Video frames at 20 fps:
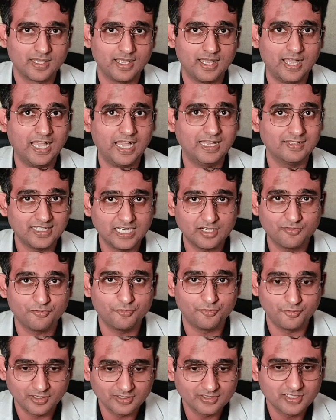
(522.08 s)
and that
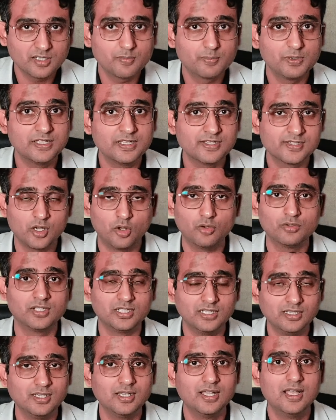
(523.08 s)
further brings down
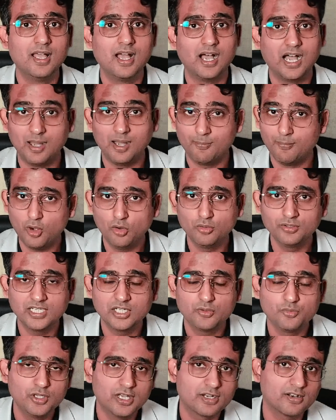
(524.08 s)
the amount
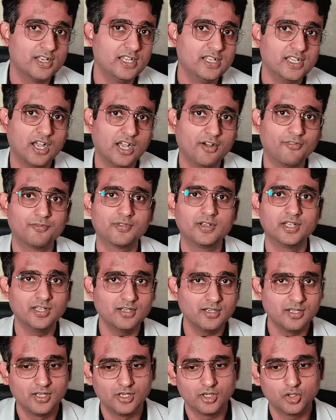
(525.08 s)
that we are running
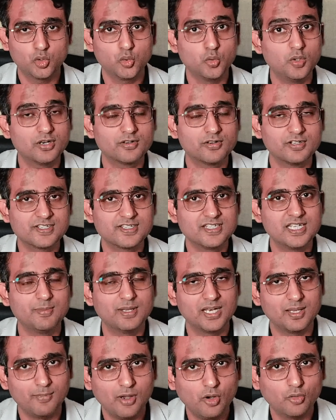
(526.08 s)
after to a
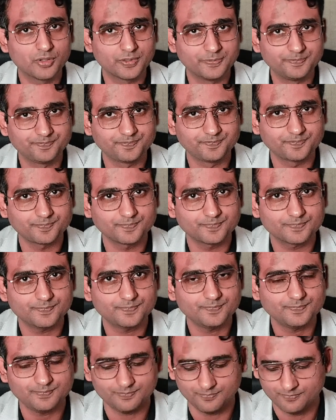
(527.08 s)
reasonable amount.
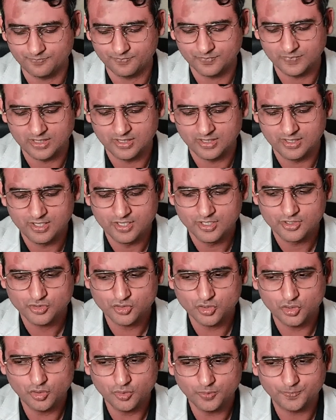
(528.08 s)

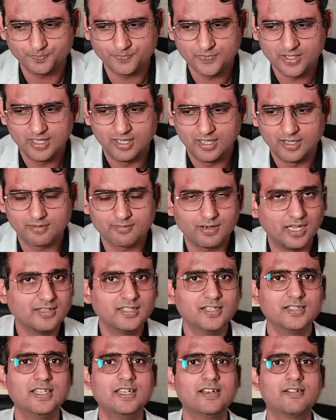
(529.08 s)
So
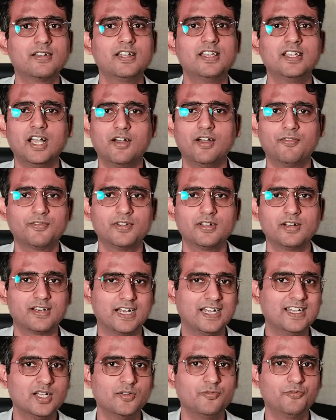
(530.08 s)
rather than running after a
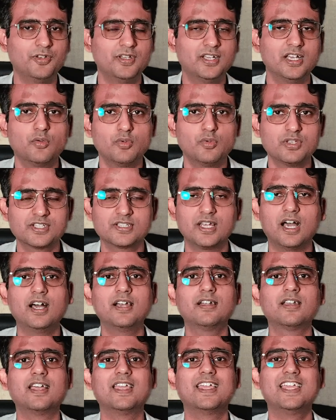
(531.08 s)
random figure, we
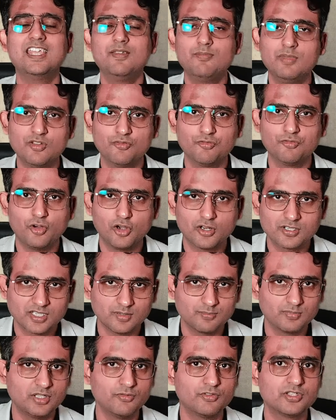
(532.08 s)
start aiming for
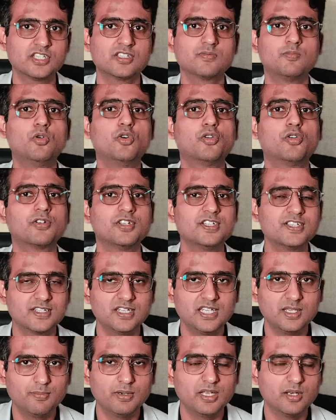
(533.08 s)
something which is more
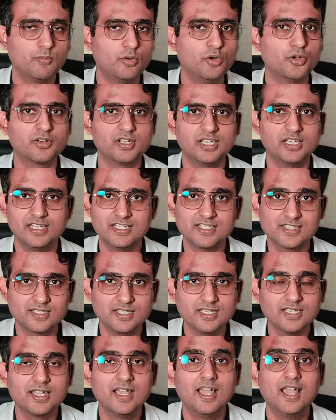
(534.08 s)
reasonable, more
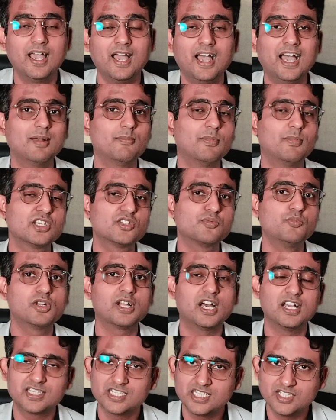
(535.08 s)
realistic, and much
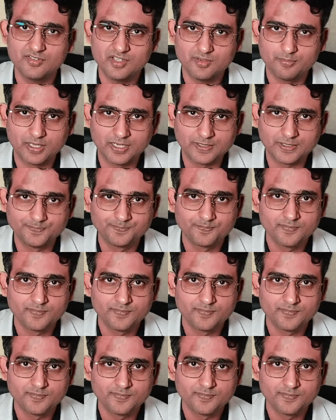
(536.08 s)
more achievable.